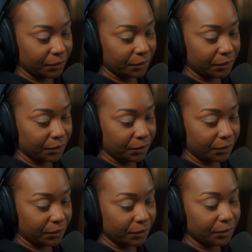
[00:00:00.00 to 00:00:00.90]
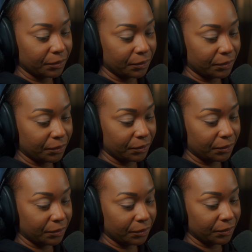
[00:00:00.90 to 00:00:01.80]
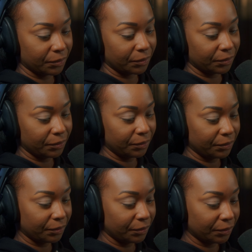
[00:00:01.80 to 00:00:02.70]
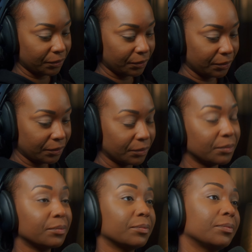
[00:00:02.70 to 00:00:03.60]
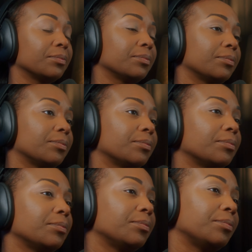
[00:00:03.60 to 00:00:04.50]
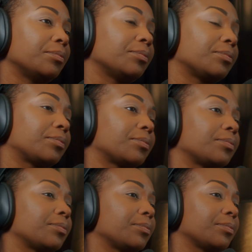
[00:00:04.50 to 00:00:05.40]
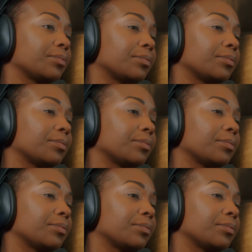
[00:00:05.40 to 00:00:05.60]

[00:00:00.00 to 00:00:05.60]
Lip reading: No words are spoken by the person on screen.